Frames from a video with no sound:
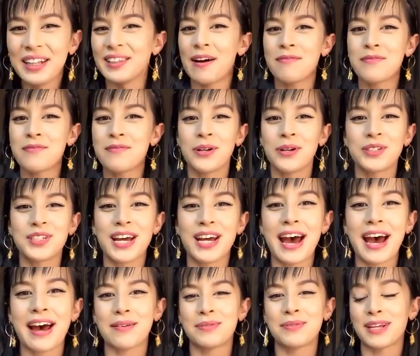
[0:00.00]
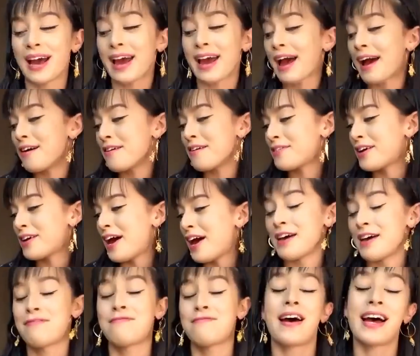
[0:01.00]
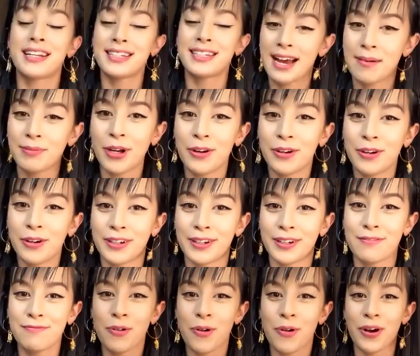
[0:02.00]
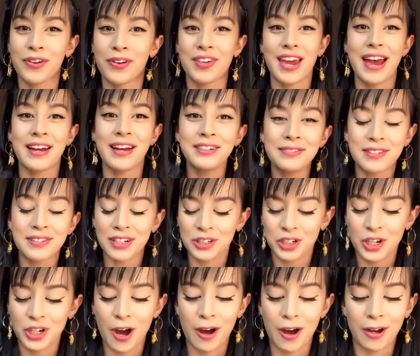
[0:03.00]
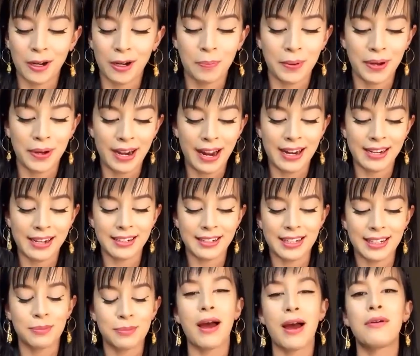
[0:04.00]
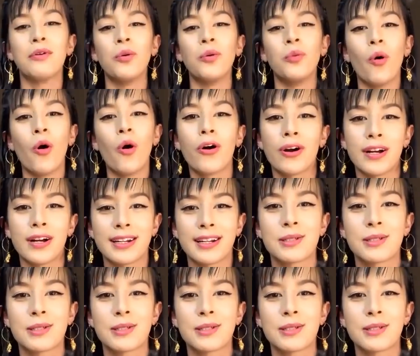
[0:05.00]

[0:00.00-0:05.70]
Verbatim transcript: Love those dabs. I have a fat dab loaded for the end of this talk, but I need it's my reward.